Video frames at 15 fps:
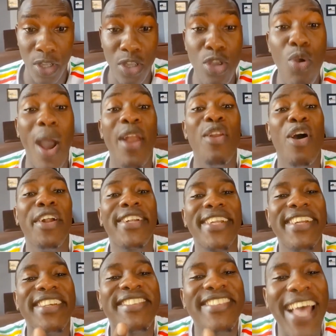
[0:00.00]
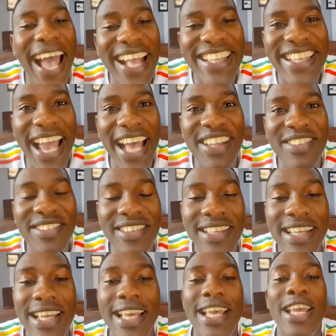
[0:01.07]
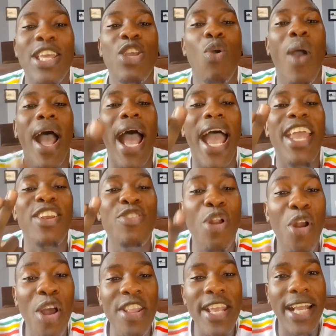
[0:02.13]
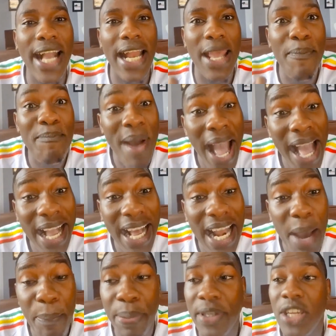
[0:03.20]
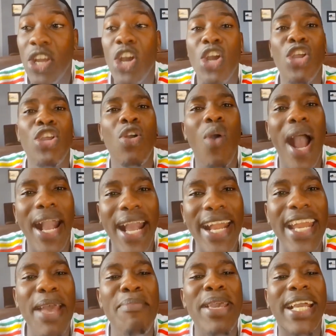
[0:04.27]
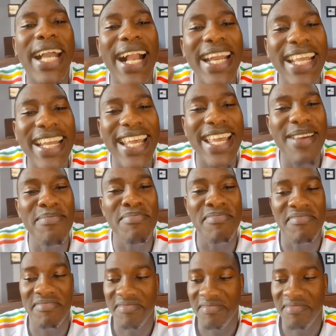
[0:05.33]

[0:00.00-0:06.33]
You are not researchers, you are ideologically bankrupt, you are academically lame.